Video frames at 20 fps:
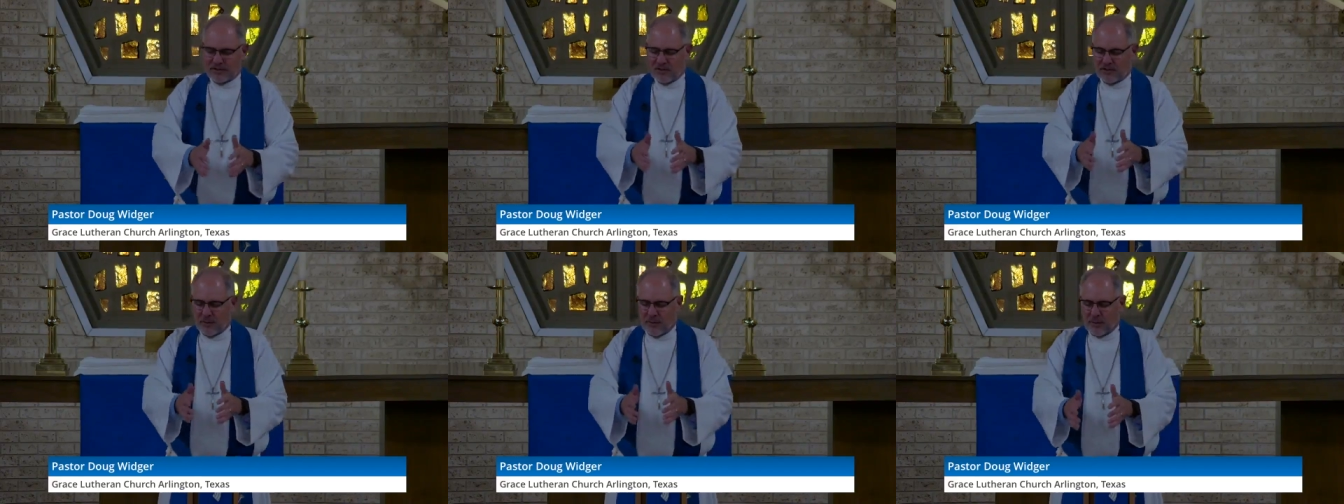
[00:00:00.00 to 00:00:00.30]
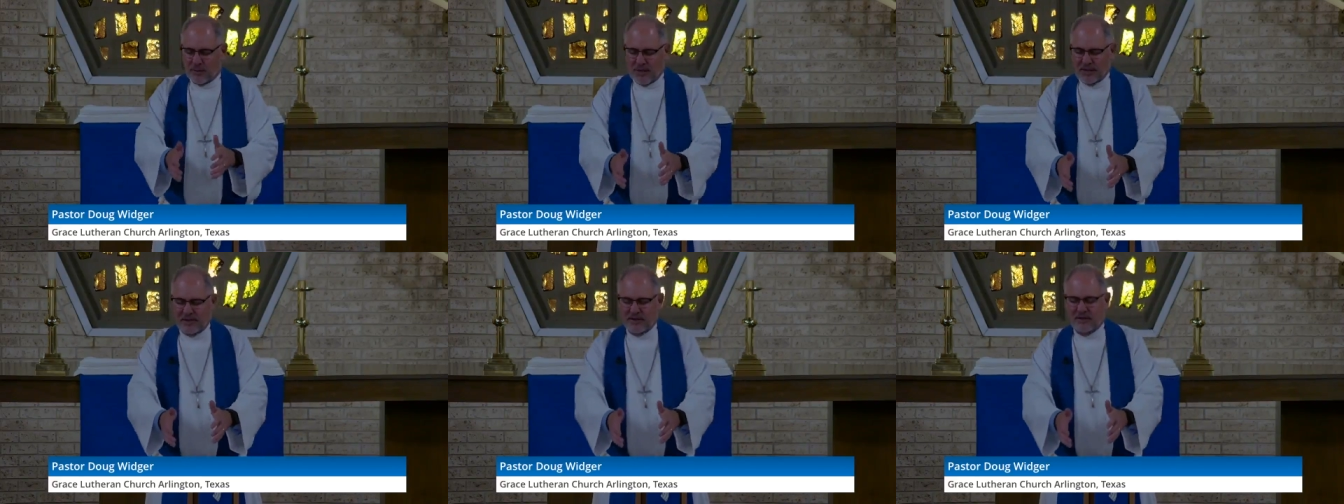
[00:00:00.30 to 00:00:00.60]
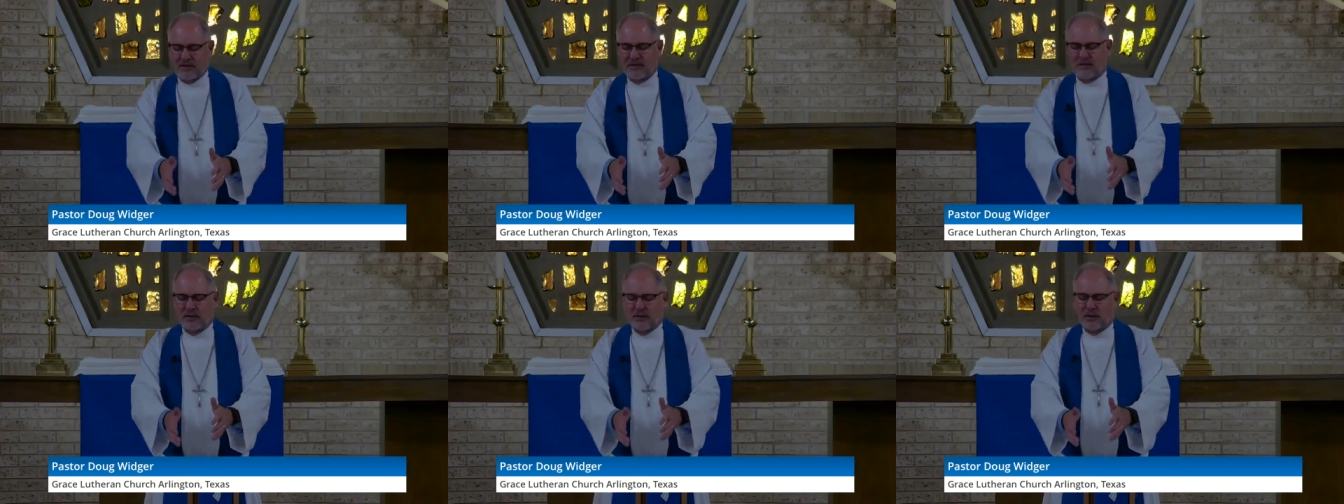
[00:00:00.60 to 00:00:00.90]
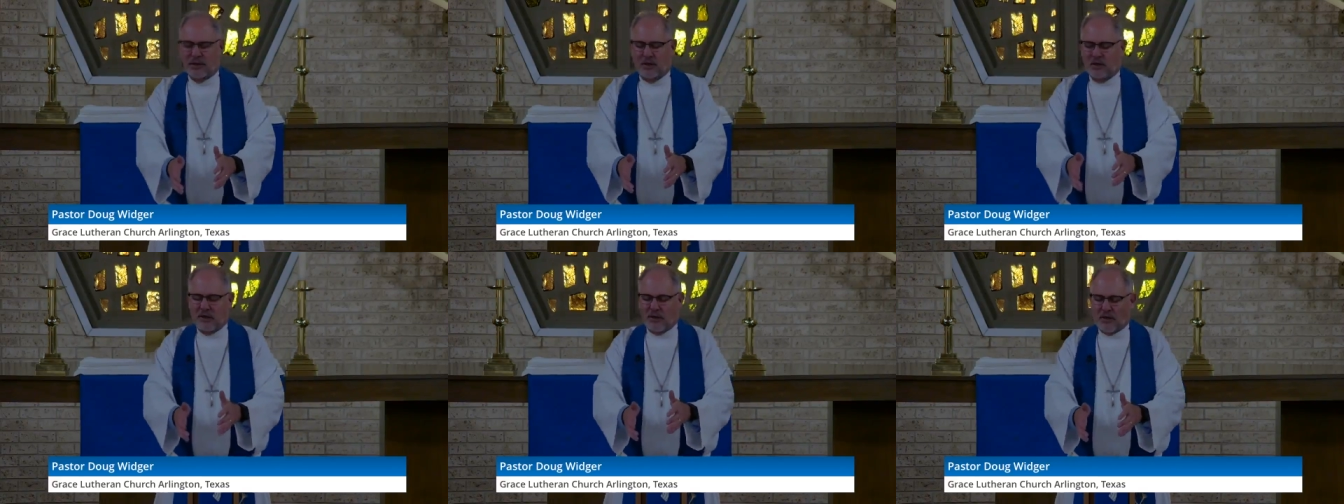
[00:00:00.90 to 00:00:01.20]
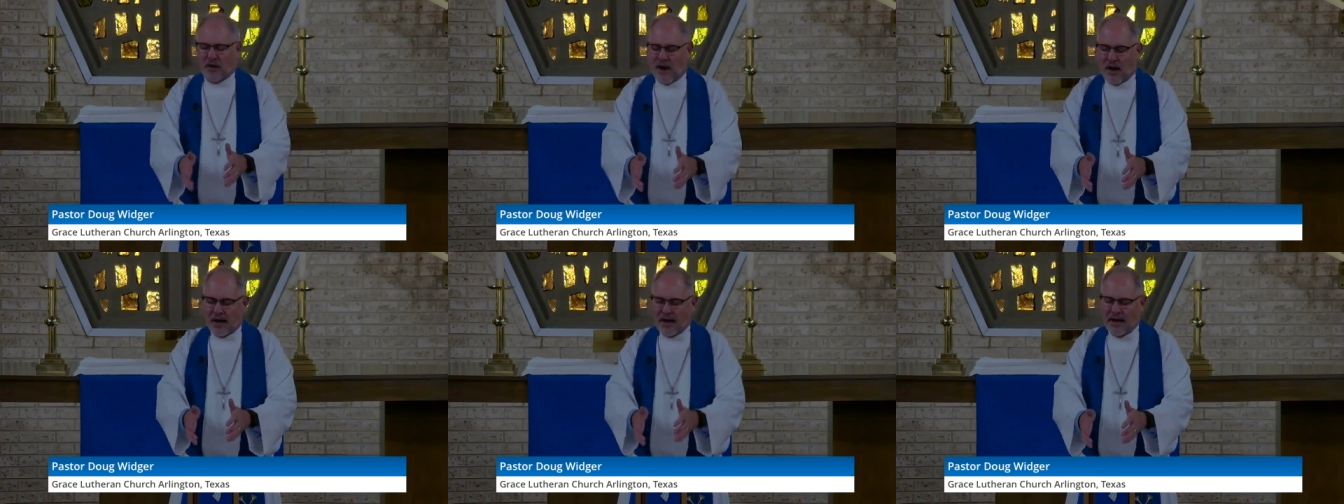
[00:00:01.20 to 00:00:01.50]
It's the presence who would
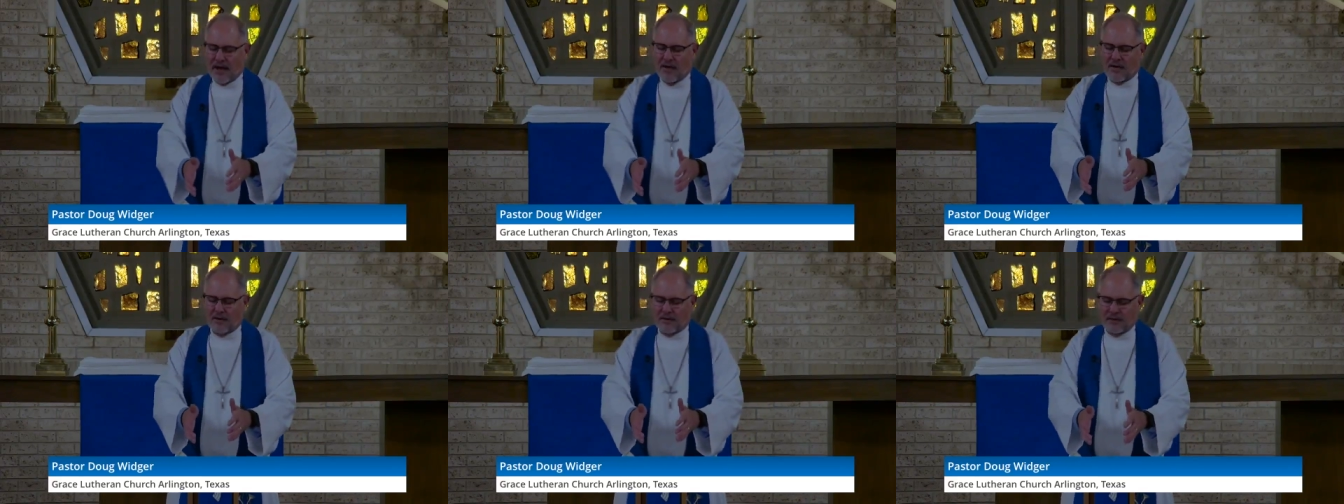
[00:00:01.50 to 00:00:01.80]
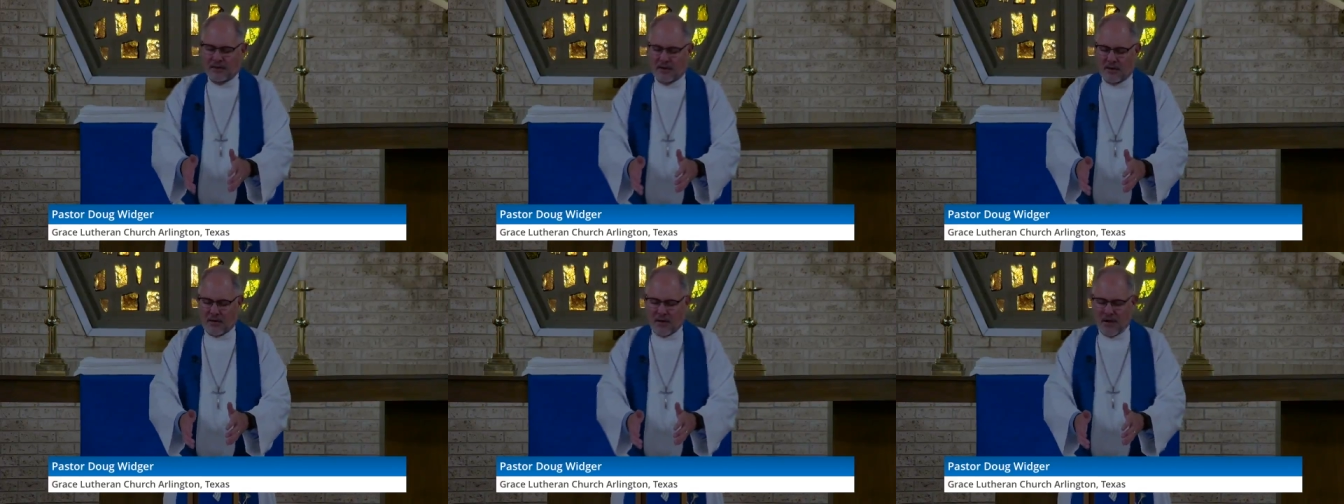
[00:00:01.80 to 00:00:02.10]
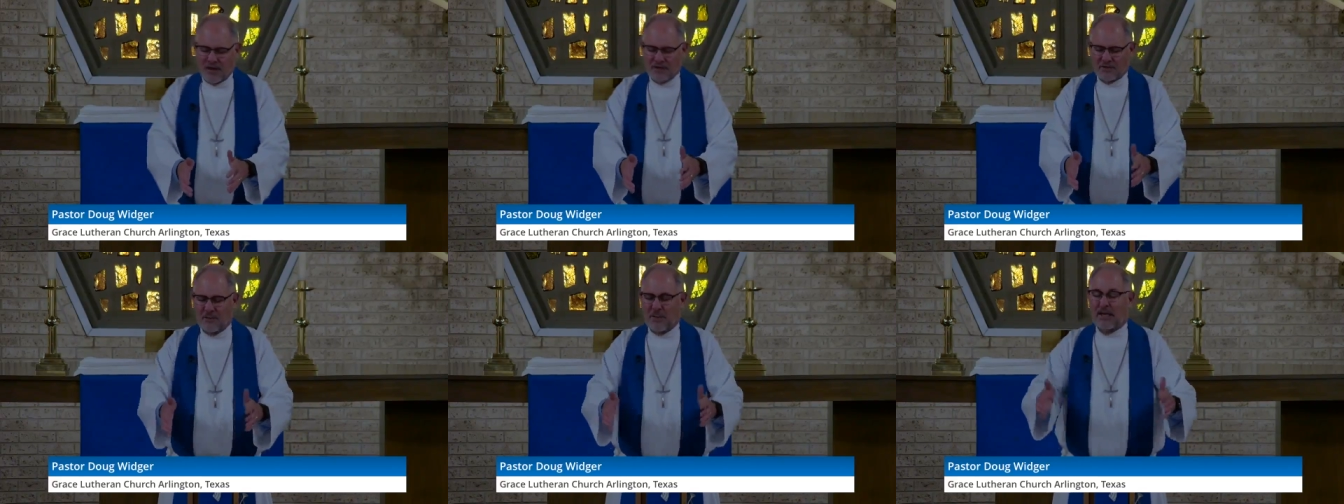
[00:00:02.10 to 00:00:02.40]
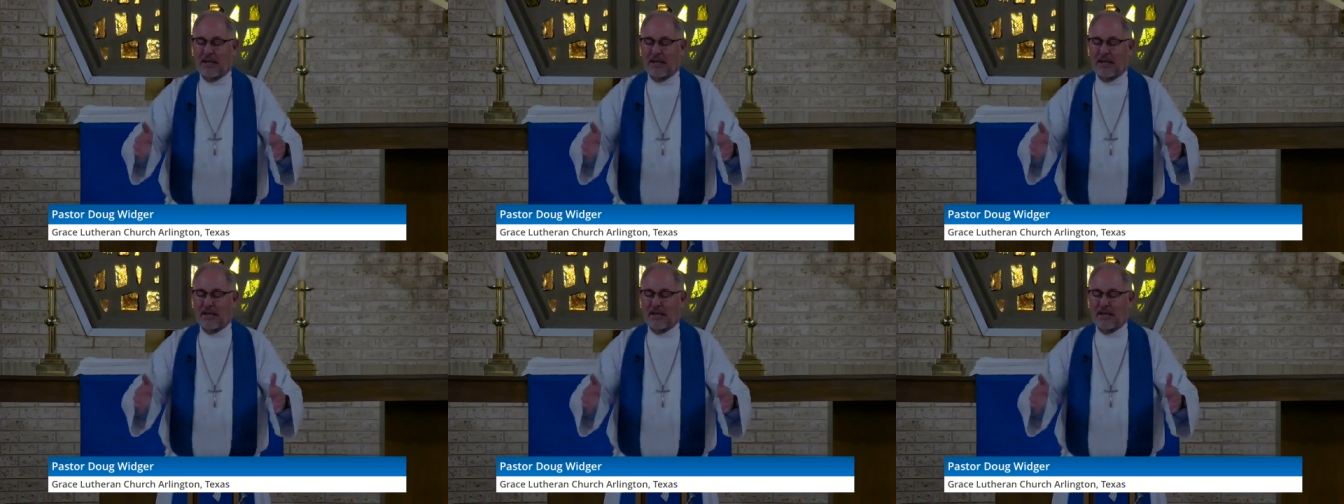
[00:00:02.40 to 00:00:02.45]
cry out on the cross,